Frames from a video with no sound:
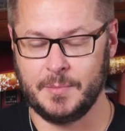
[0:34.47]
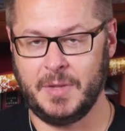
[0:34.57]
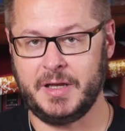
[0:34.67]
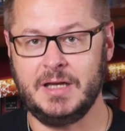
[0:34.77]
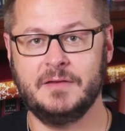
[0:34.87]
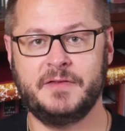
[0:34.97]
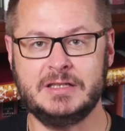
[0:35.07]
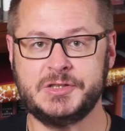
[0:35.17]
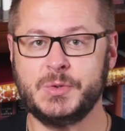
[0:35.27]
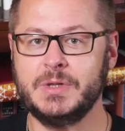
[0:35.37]
But he
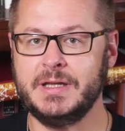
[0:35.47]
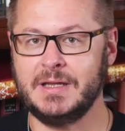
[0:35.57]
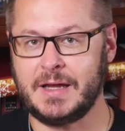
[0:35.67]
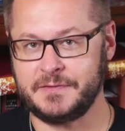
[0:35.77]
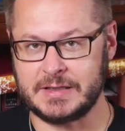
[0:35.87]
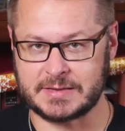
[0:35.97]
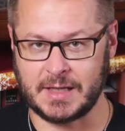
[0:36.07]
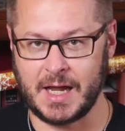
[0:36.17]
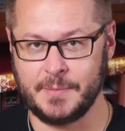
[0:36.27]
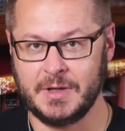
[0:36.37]
eventually left
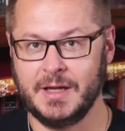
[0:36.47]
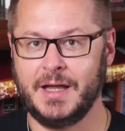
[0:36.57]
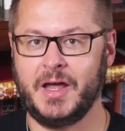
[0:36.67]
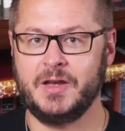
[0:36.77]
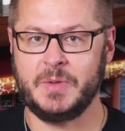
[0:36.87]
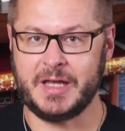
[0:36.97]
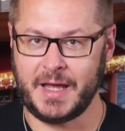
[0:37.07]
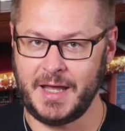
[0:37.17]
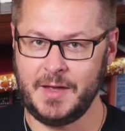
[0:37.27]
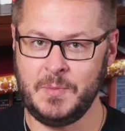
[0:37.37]
Islam and
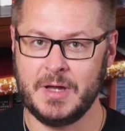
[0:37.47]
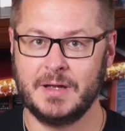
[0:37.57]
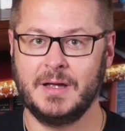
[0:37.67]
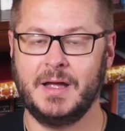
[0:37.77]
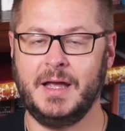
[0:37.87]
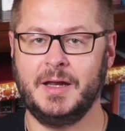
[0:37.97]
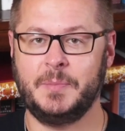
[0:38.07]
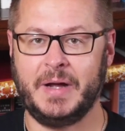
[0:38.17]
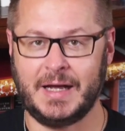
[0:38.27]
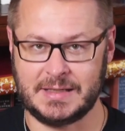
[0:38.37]
became an
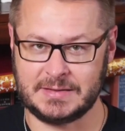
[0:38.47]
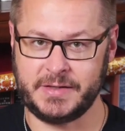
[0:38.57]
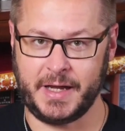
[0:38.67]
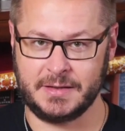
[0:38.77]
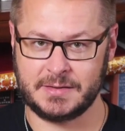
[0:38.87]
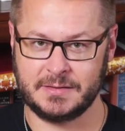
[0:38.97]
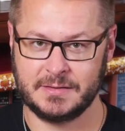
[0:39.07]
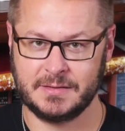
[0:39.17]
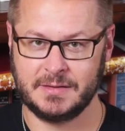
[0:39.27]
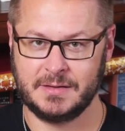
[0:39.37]
apostate.
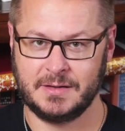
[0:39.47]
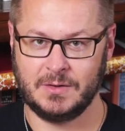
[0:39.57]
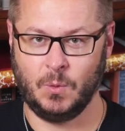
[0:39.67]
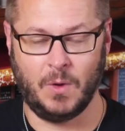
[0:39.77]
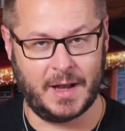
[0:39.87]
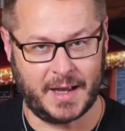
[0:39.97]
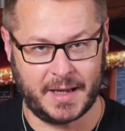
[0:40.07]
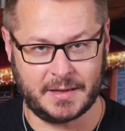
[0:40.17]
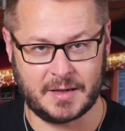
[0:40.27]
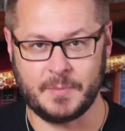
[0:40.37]

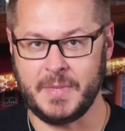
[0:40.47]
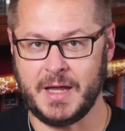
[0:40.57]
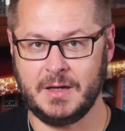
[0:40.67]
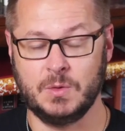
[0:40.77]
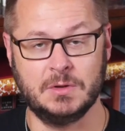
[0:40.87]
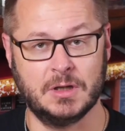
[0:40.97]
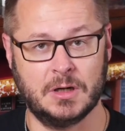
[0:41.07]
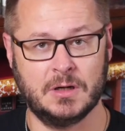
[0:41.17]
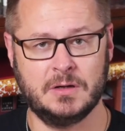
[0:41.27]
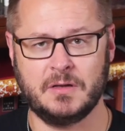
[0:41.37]
Why did a man who
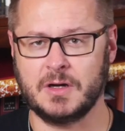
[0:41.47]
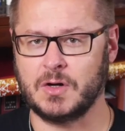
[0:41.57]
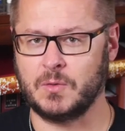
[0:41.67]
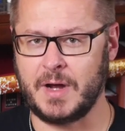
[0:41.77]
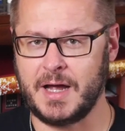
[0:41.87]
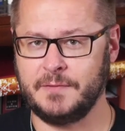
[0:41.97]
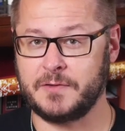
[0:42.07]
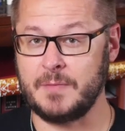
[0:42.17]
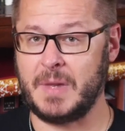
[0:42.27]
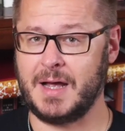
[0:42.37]
learned the Quran
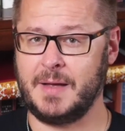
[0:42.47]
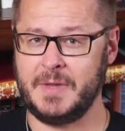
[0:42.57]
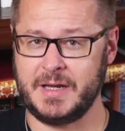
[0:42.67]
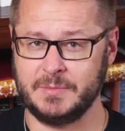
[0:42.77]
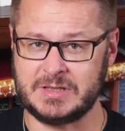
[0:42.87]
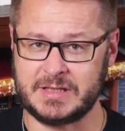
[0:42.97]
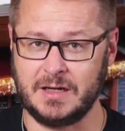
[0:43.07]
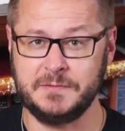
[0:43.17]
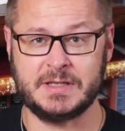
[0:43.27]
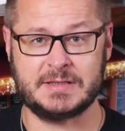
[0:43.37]
from Muhammad
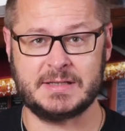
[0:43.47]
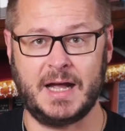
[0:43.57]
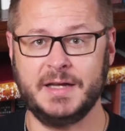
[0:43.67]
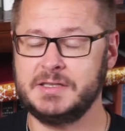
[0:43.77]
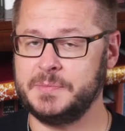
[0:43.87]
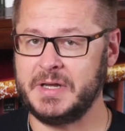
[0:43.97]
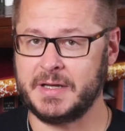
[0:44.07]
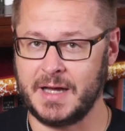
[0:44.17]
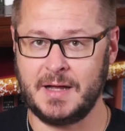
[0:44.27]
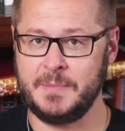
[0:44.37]
himself decide to
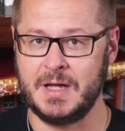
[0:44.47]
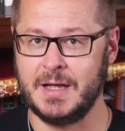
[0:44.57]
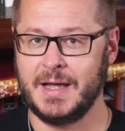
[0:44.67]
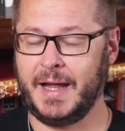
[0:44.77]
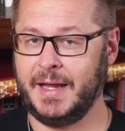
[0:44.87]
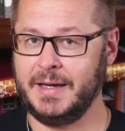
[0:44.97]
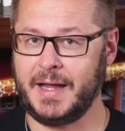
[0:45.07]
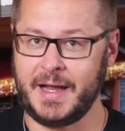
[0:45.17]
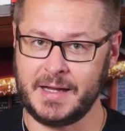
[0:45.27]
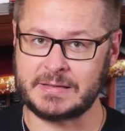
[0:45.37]
become an
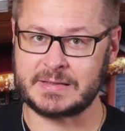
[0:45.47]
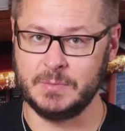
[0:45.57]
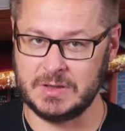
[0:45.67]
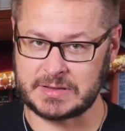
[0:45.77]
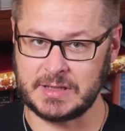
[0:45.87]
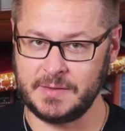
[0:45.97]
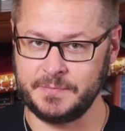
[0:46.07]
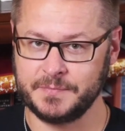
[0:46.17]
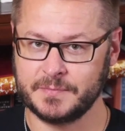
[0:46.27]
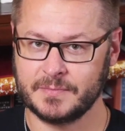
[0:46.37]
ex
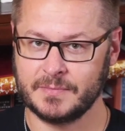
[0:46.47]
Muslim?